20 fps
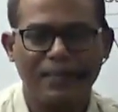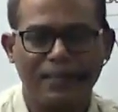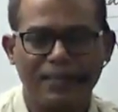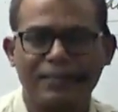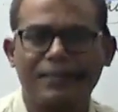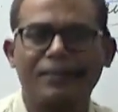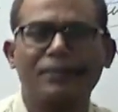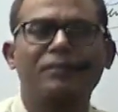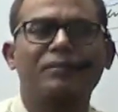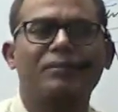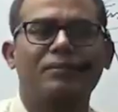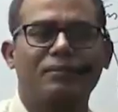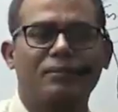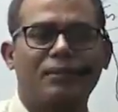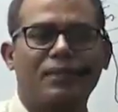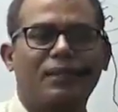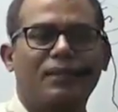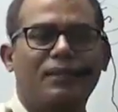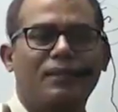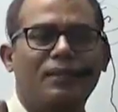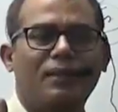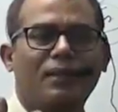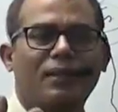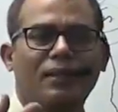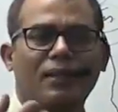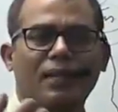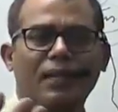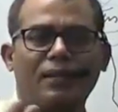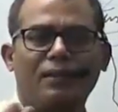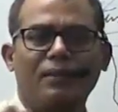Let's say
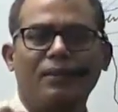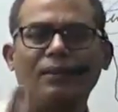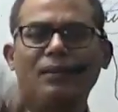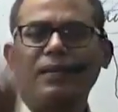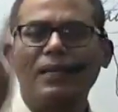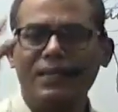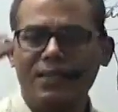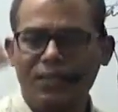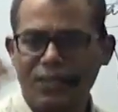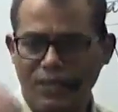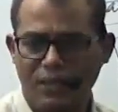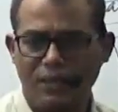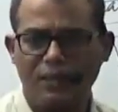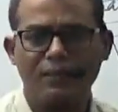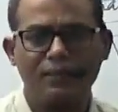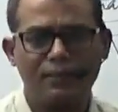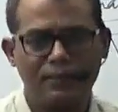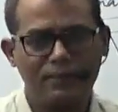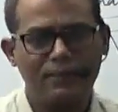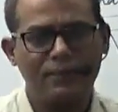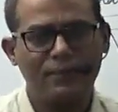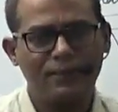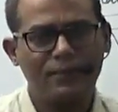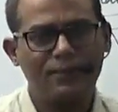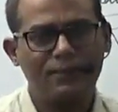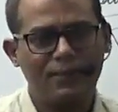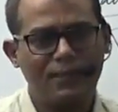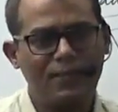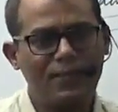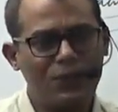like lynching
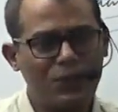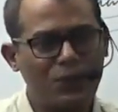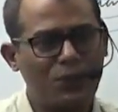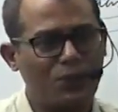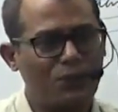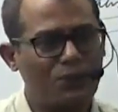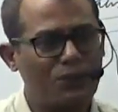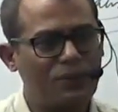is an issue.